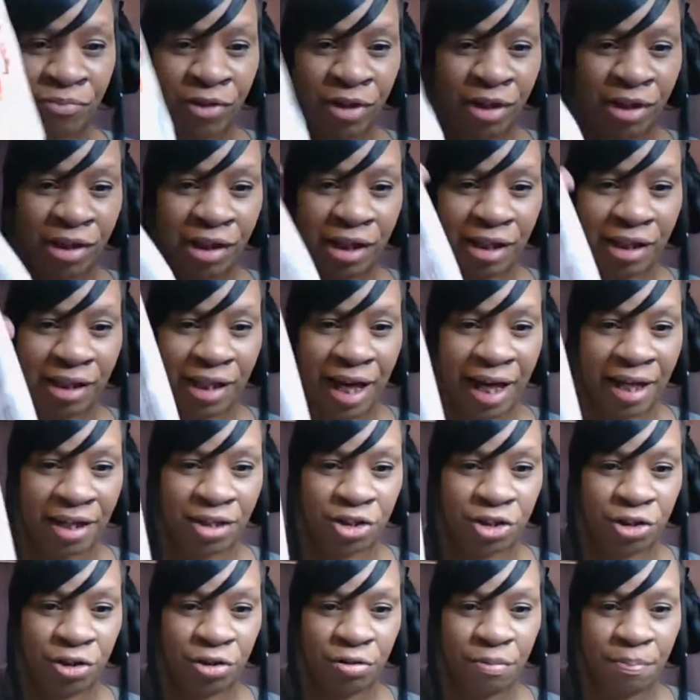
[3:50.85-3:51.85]
Look at that.
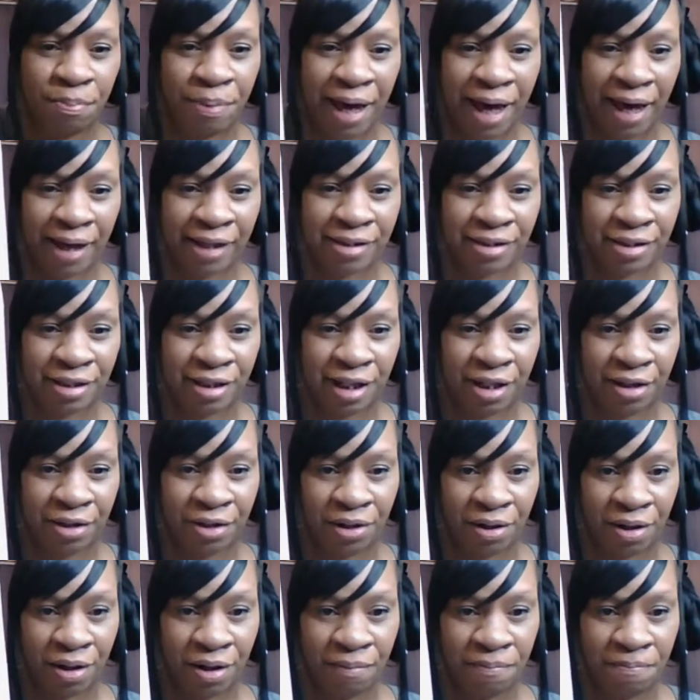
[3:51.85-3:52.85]
Two packs in here,
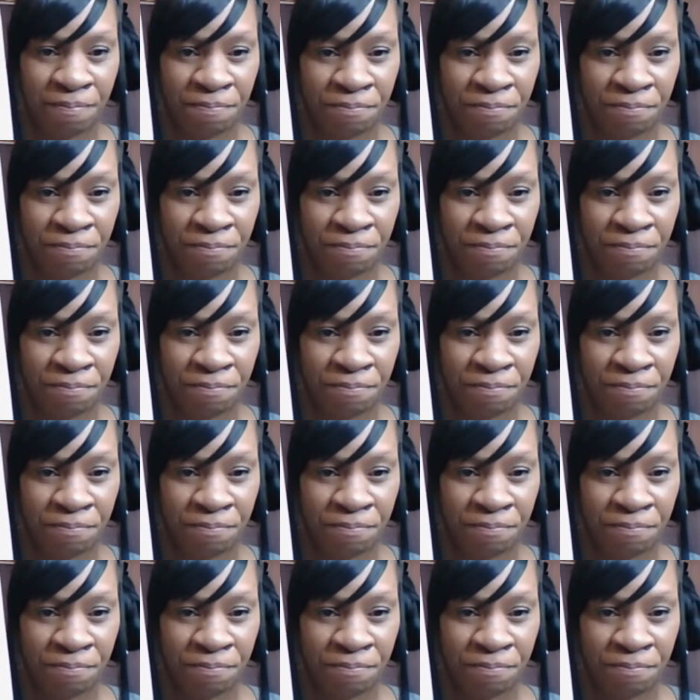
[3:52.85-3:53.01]
y'all.